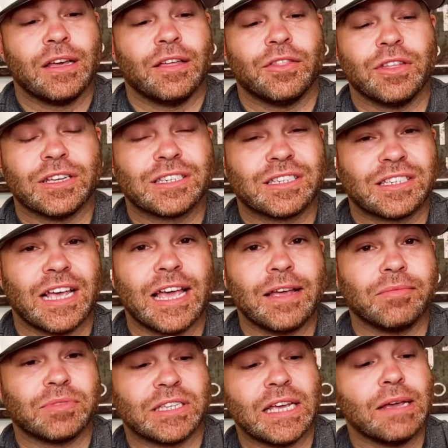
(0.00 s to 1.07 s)
the
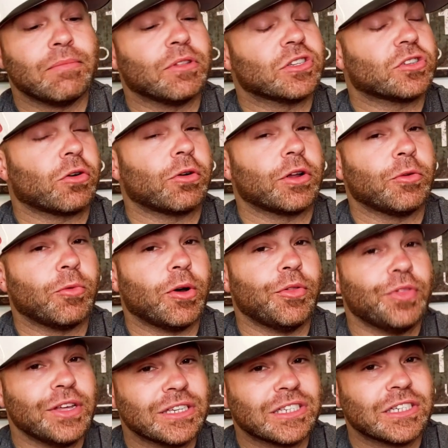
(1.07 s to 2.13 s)
same team that's already won
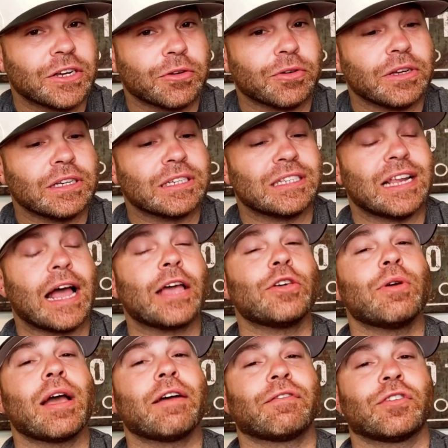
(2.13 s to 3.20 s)
this series, now you
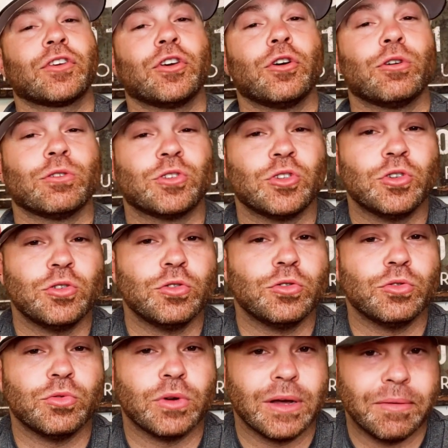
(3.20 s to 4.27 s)
have to go
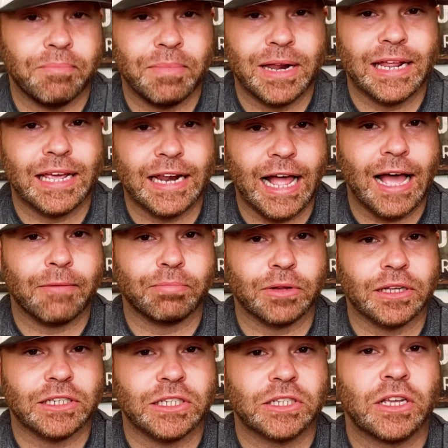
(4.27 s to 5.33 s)
to
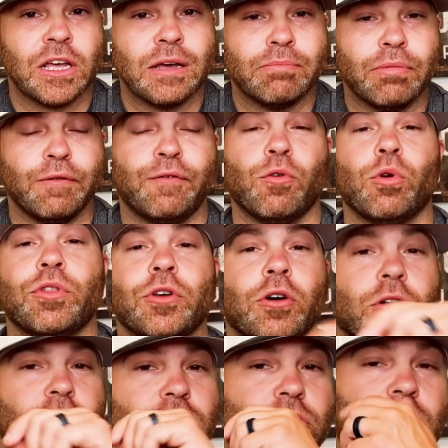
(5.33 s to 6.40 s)
Minneapolis before the
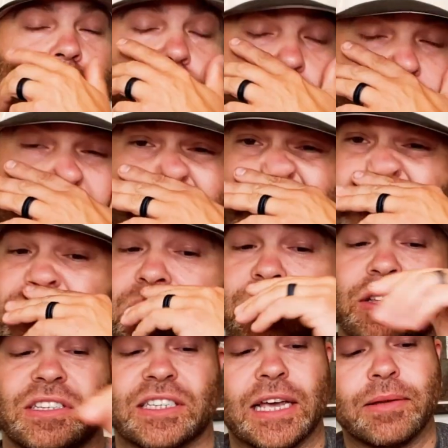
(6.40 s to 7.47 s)
All-Star break.
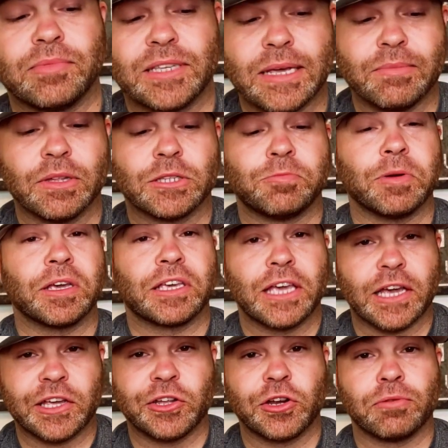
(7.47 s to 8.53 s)
The same team that's been
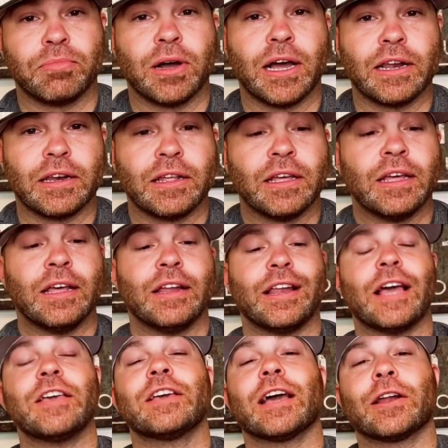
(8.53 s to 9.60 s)
kicking your butt,
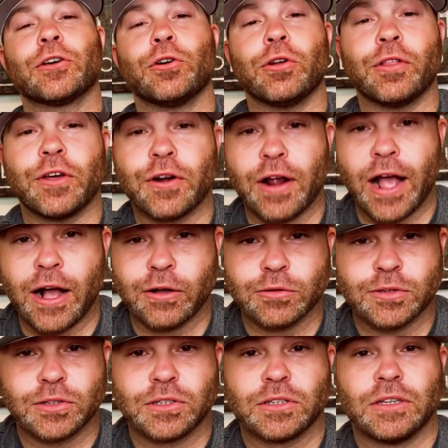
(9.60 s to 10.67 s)
now you got to go to their
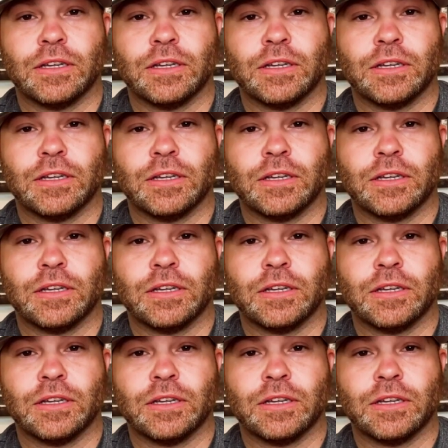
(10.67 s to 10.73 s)
house.